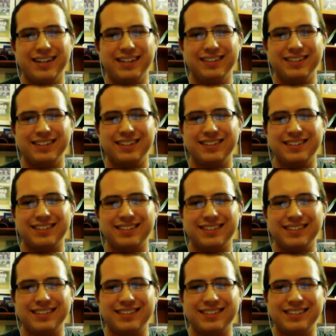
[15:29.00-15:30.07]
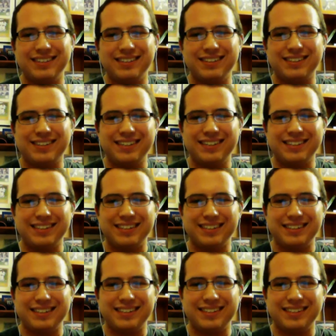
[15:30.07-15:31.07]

it's crazy.